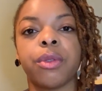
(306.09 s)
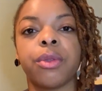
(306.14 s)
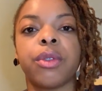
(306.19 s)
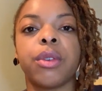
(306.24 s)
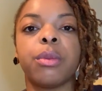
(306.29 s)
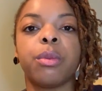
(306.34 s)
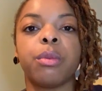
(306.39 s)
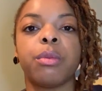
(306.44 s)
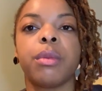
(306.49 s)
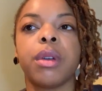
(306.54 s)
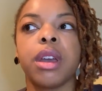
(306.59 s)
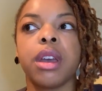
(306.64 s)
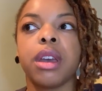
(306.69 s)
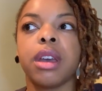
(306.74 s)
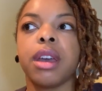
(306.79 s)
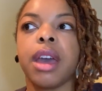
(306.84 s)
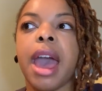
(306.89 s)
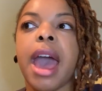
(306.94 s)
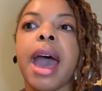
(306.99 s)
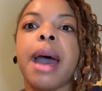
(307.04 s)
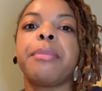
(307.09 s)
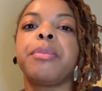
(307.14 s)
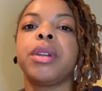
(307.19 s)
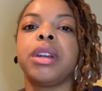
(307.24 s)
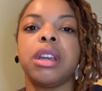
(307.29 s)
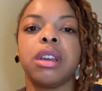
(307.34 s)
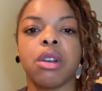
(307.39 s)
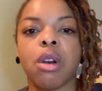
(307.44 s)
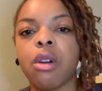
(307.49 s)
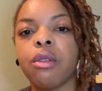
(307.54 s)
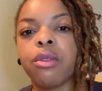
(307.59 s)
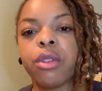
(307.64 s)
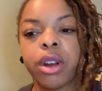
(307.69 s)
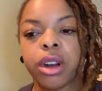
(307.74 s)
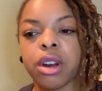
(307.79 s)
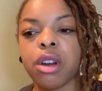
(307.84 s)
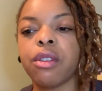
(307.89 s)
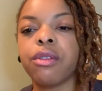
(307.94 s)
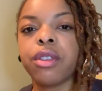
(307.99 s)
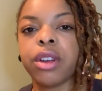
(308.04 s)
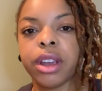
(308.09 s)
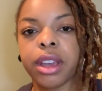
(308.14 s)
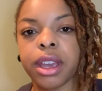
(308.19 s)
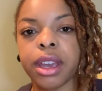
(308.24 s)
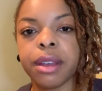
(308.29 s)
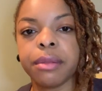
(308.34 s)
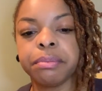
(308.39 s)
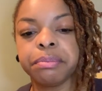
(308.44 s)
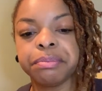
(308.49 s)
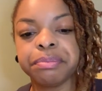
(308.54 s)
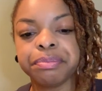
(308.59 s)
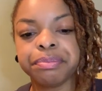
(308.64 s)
from happening over and over again.